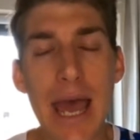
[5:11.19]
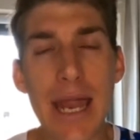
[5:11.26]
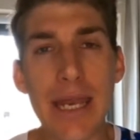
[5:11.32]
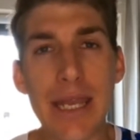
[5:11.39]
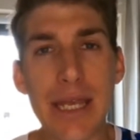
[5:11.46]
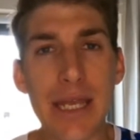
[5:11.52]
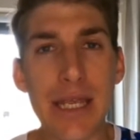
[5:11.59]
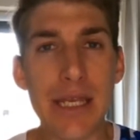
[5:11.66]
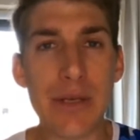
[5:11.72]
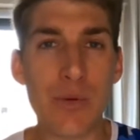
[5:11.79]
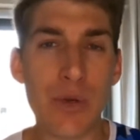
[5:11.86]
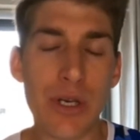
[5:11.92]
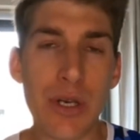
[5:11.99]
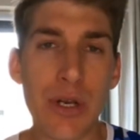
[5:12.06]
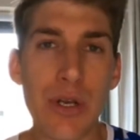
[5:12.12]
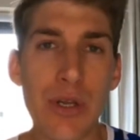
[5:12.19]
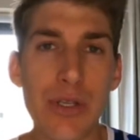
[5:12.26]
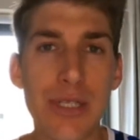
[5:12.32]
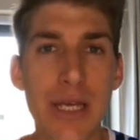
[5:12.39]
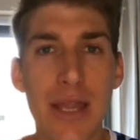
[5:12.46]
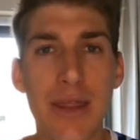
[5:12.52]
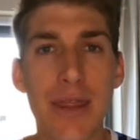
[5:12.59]
and it would
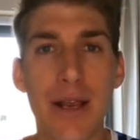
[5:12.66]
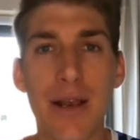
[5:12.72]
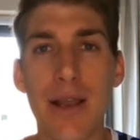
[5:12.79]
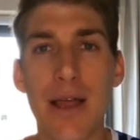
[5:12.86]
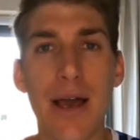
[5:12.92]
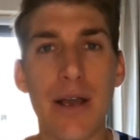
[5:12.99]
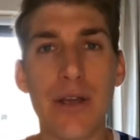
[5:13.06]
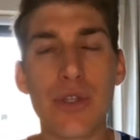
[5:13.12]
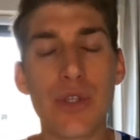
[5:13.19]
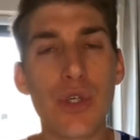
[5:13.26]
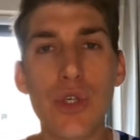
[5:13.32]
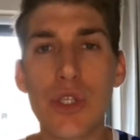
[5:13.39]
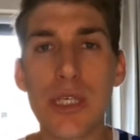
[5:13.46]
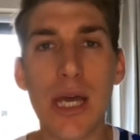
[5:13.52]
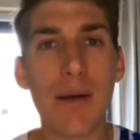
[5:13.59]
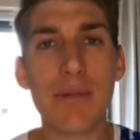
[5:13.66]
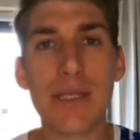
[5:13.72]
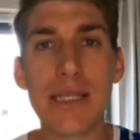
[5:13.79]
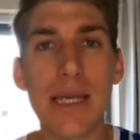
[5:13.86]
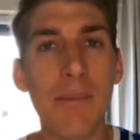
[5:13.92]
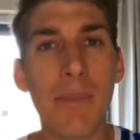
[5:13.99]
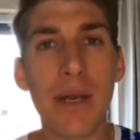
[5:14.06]
include something like 2 times
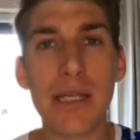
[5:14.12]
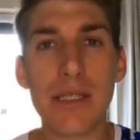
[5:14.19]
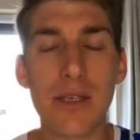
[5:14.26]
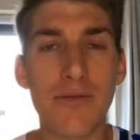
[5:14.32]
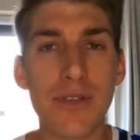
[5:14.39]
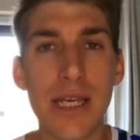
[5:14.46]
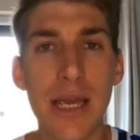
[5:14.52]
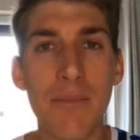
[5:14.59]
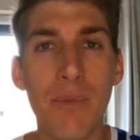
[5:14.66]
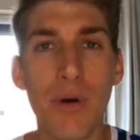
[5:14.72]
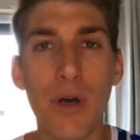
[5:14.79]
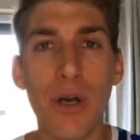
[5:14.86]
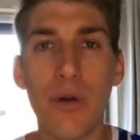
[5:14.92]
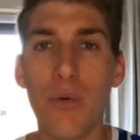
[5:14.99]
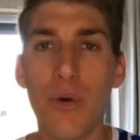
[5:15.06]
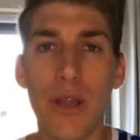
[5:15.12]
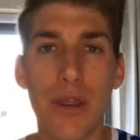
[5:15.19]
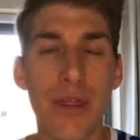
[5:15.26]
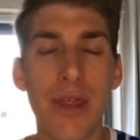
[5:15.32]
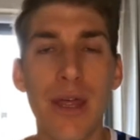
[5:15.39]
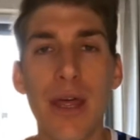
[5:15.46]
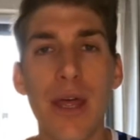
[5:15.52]
10 minutes of tempo
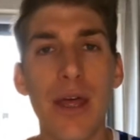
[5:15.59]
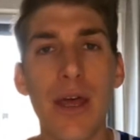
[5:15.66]
with